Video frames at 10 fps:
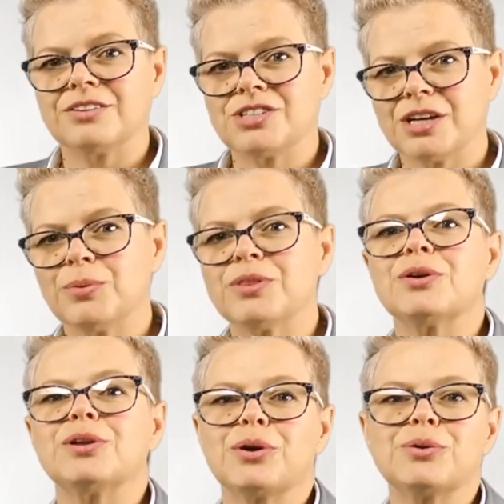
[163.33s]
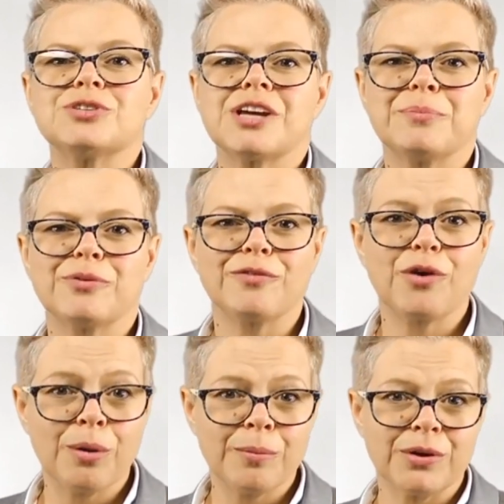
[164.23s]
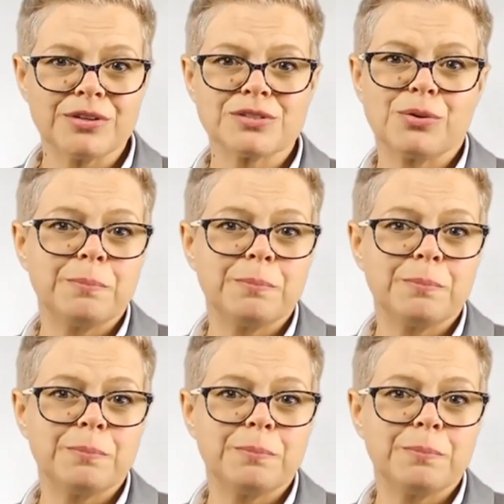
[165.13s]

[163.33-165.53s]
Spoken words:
Check with your local Chamber of Commerce